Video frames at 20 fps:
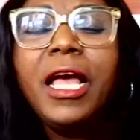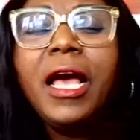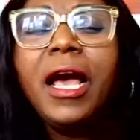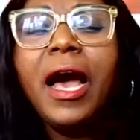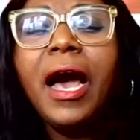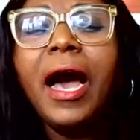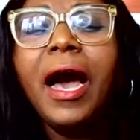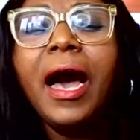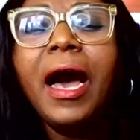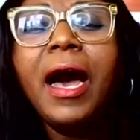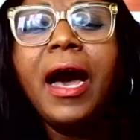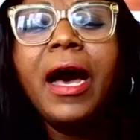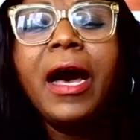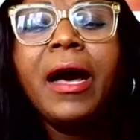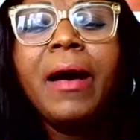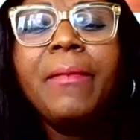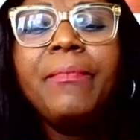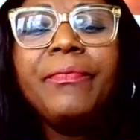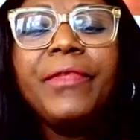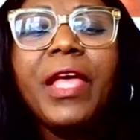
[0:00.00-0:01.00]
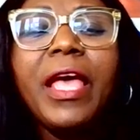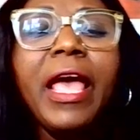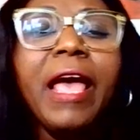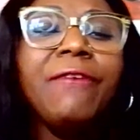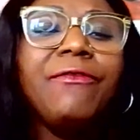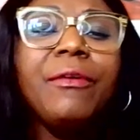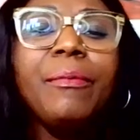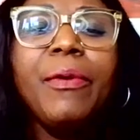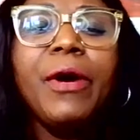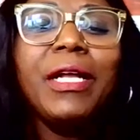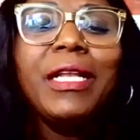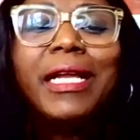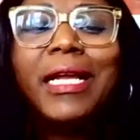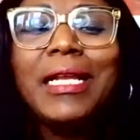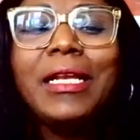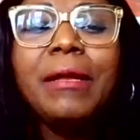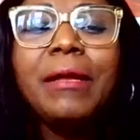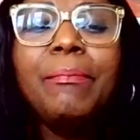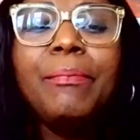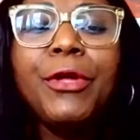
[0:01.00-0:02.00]
everybody
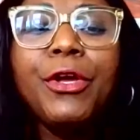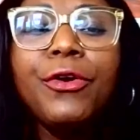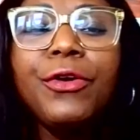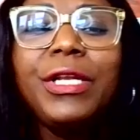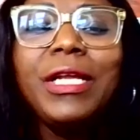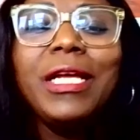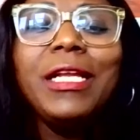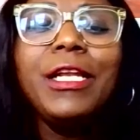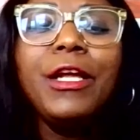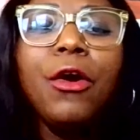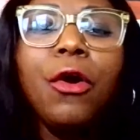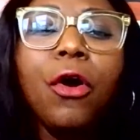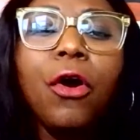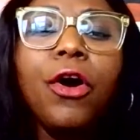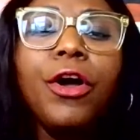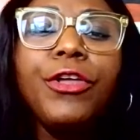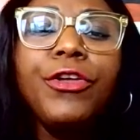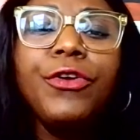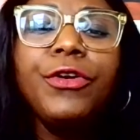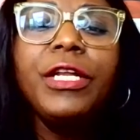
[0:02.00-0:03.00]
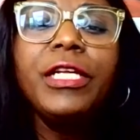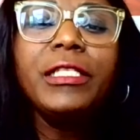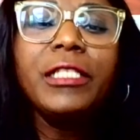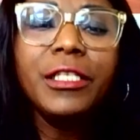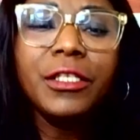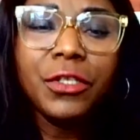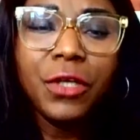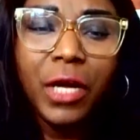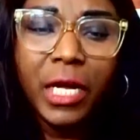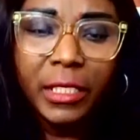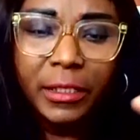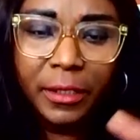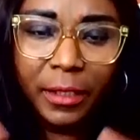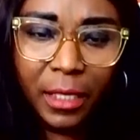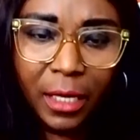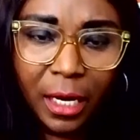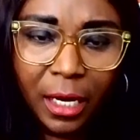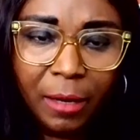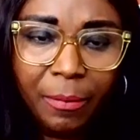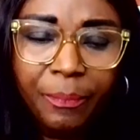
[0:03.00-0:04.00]
in the building, the whole unit is going to
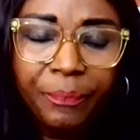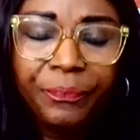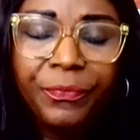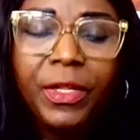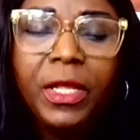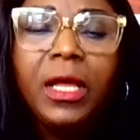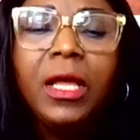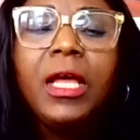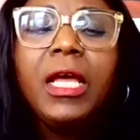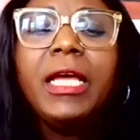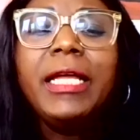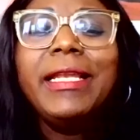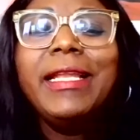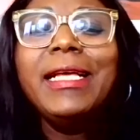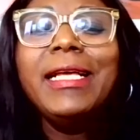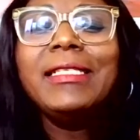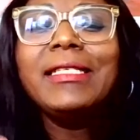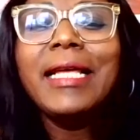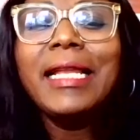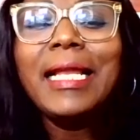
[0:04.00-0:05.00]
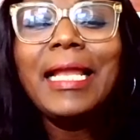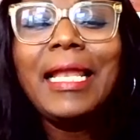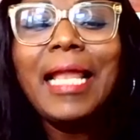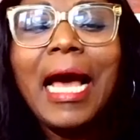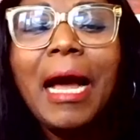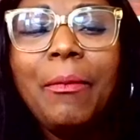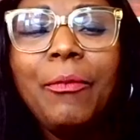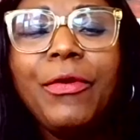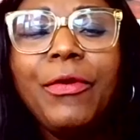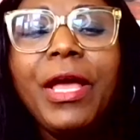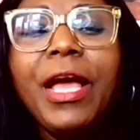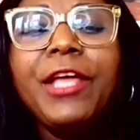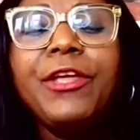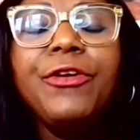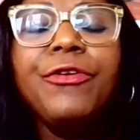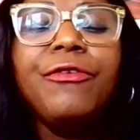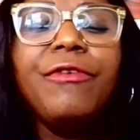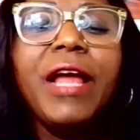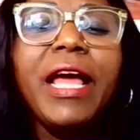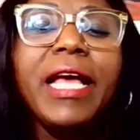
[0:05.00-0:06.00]
come. There's an alarm where
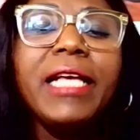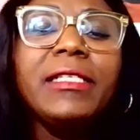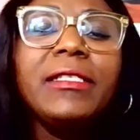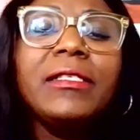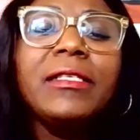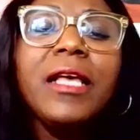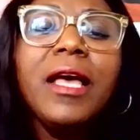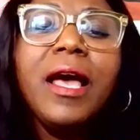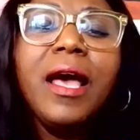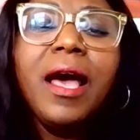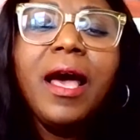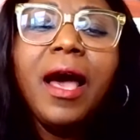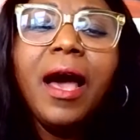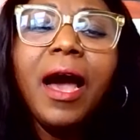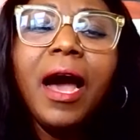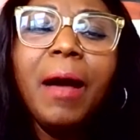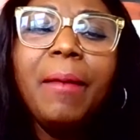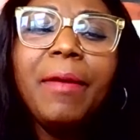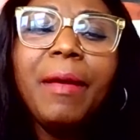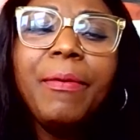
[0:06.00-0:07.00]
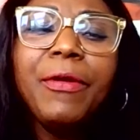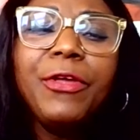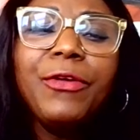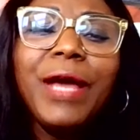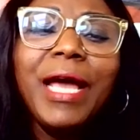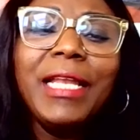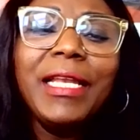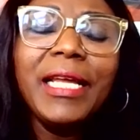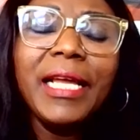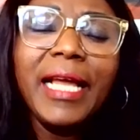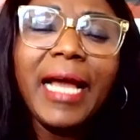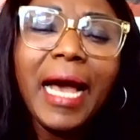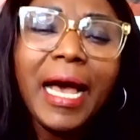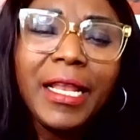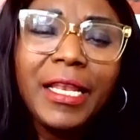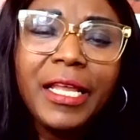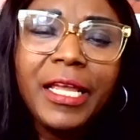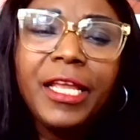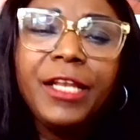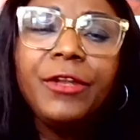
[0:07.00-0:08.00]
you raise, maybe you're in the
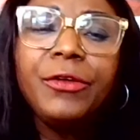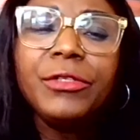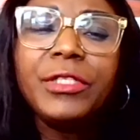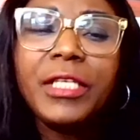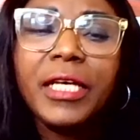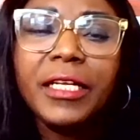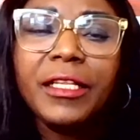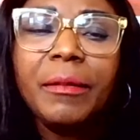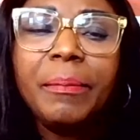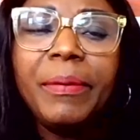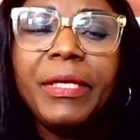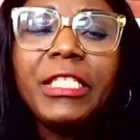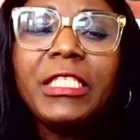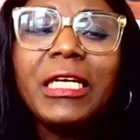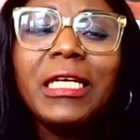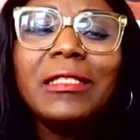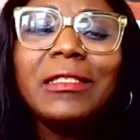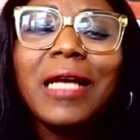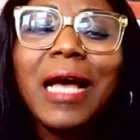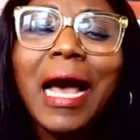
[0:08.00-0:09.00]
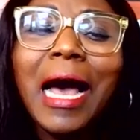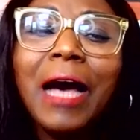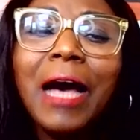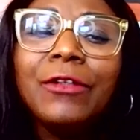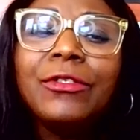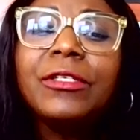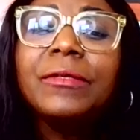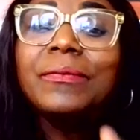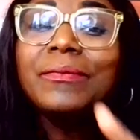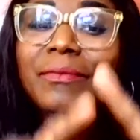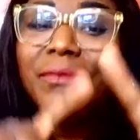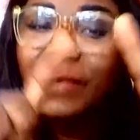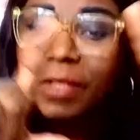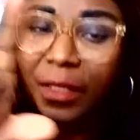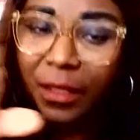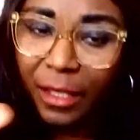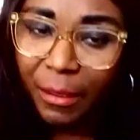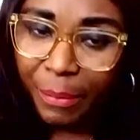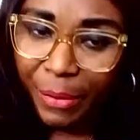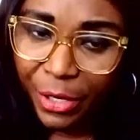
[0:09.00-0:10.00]
garden, you take the patient out,
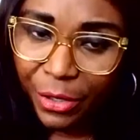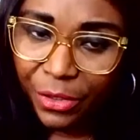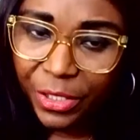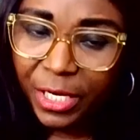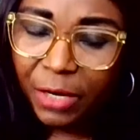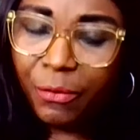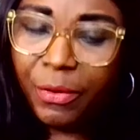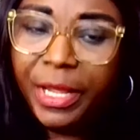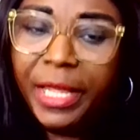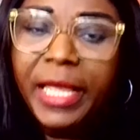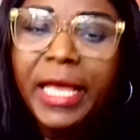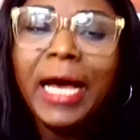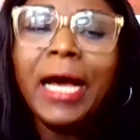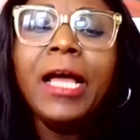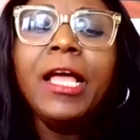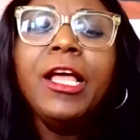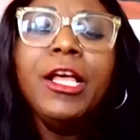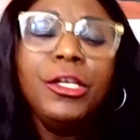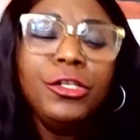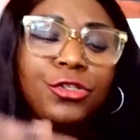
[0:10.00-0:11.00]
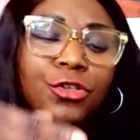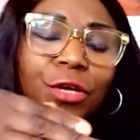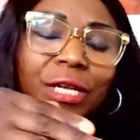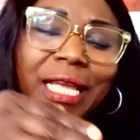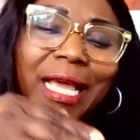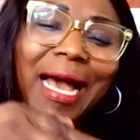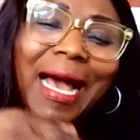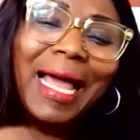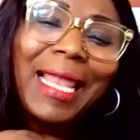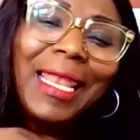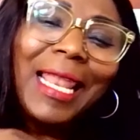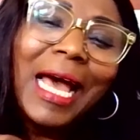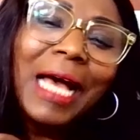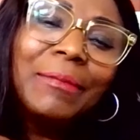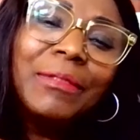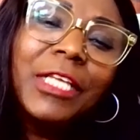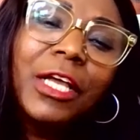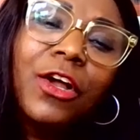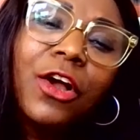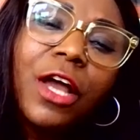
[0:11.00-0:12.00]
the building will hear. So the
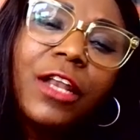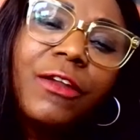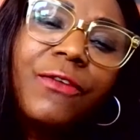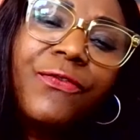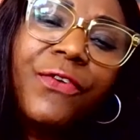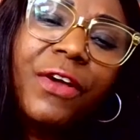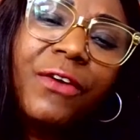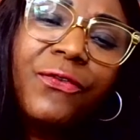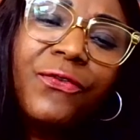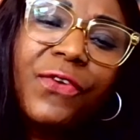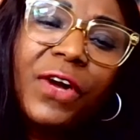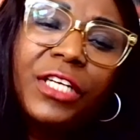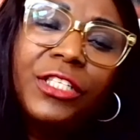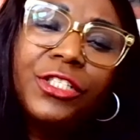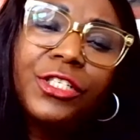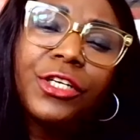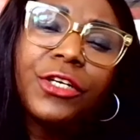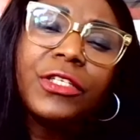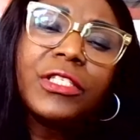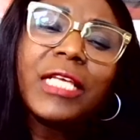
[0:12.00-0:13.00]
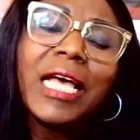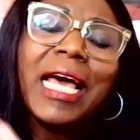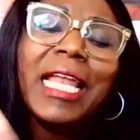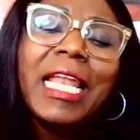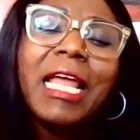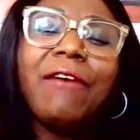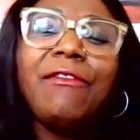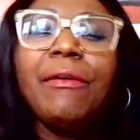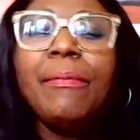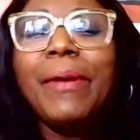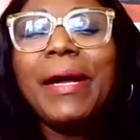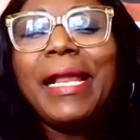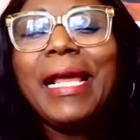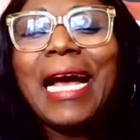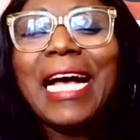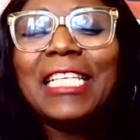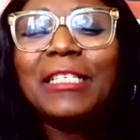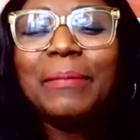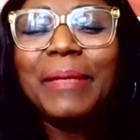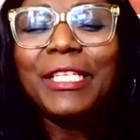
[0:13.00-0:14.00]
alarms, they got different functions and everybody
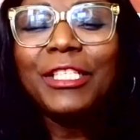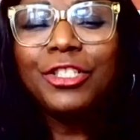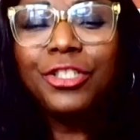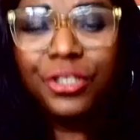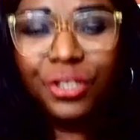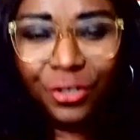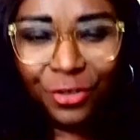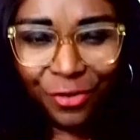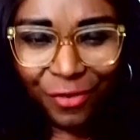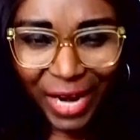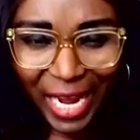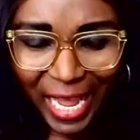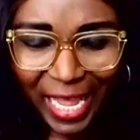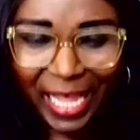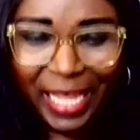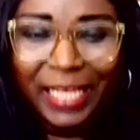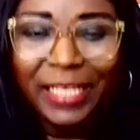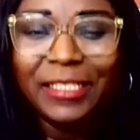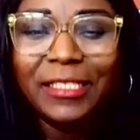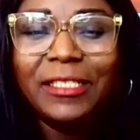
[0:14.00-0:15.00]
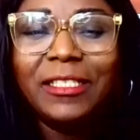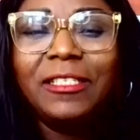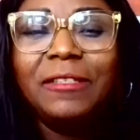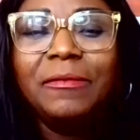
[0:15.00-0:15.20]
has been trained.